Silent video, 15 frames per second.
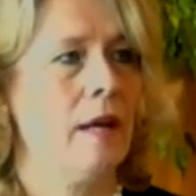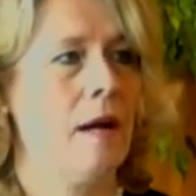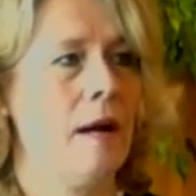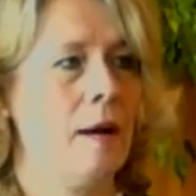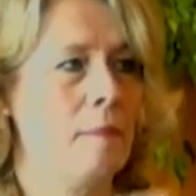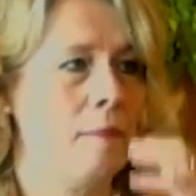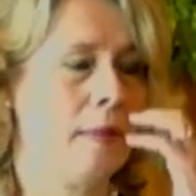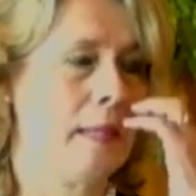
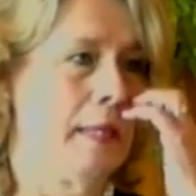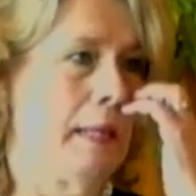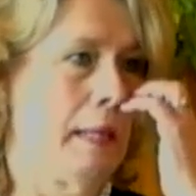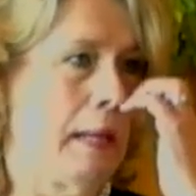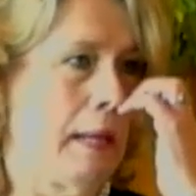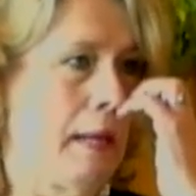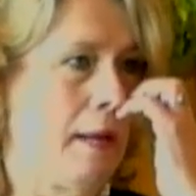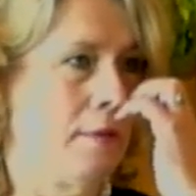Um, but
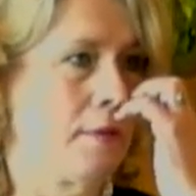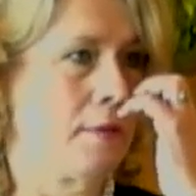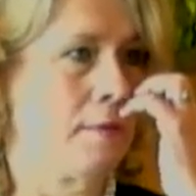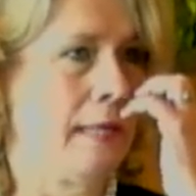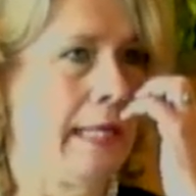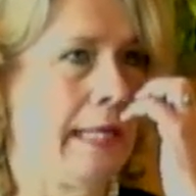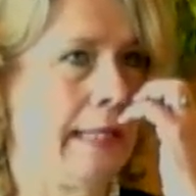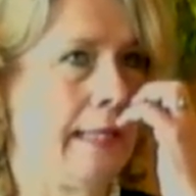they, I was
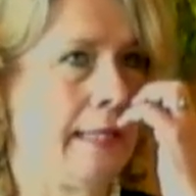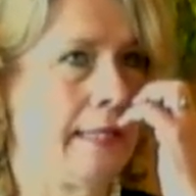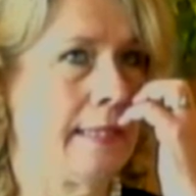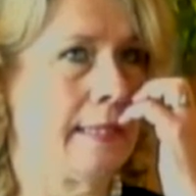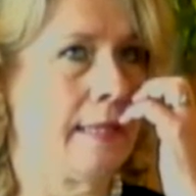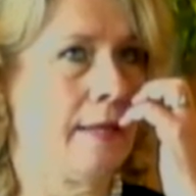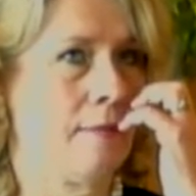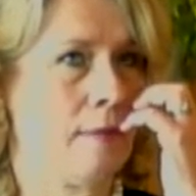reading this
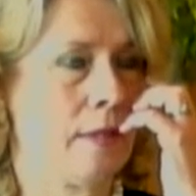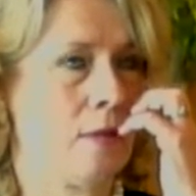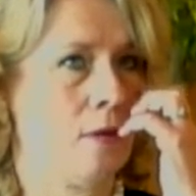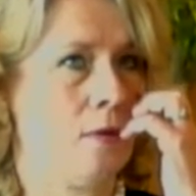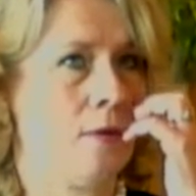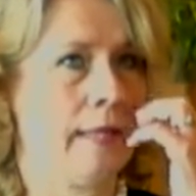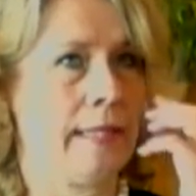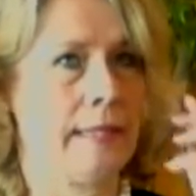thing with
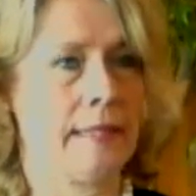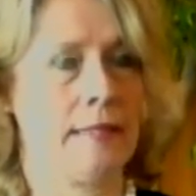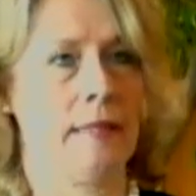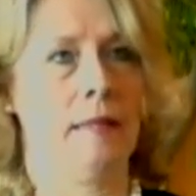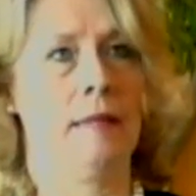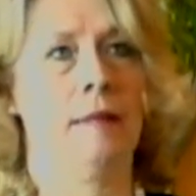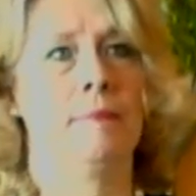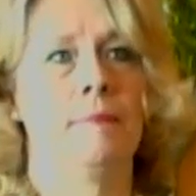Deloitte's
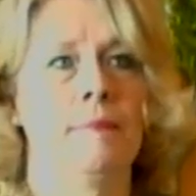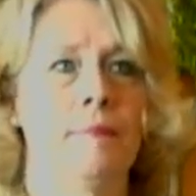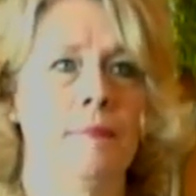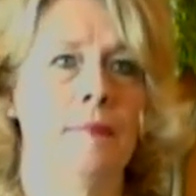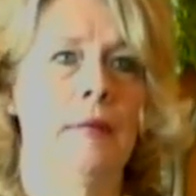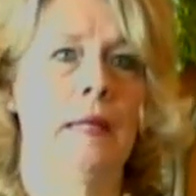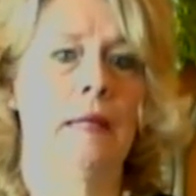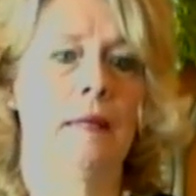um,
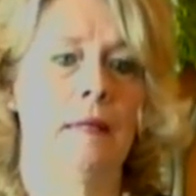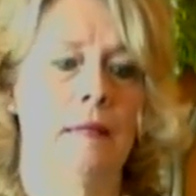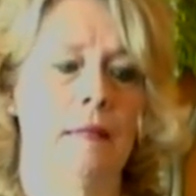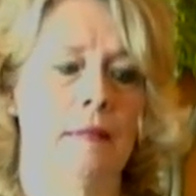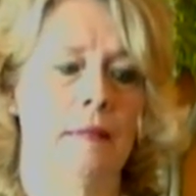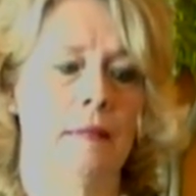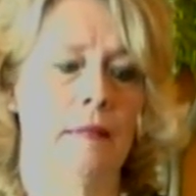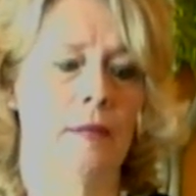uh,
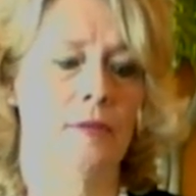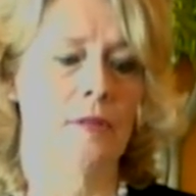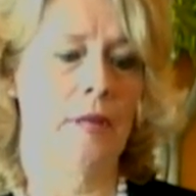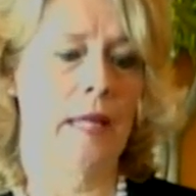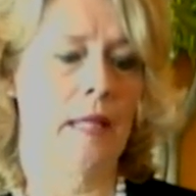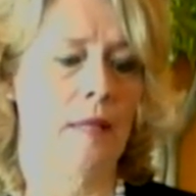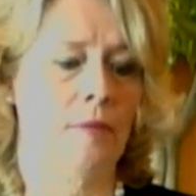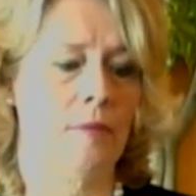
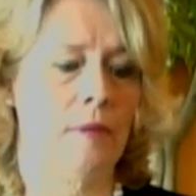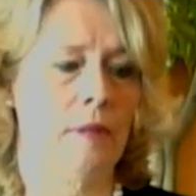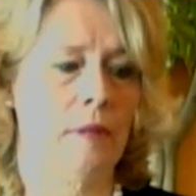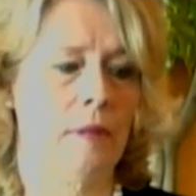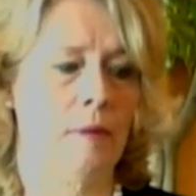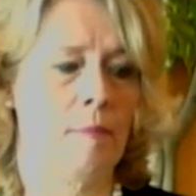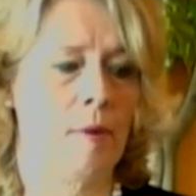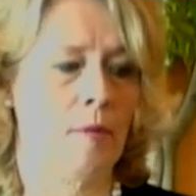yesterday
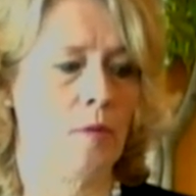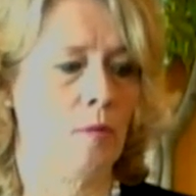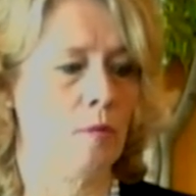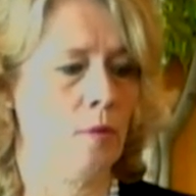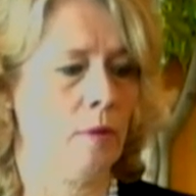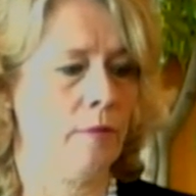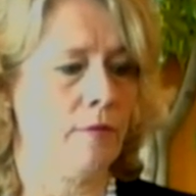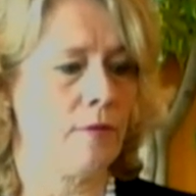about the
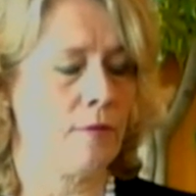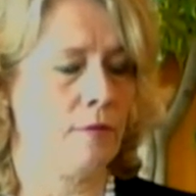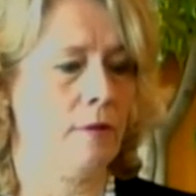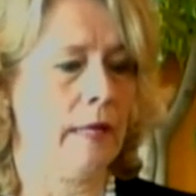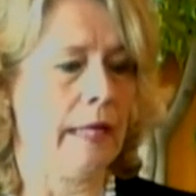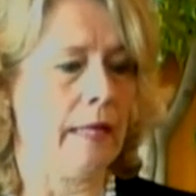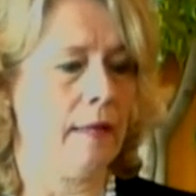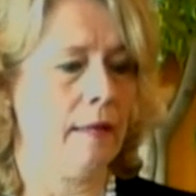rule of
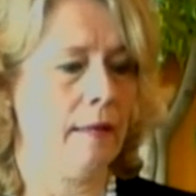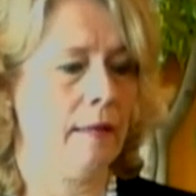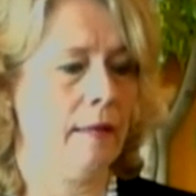three.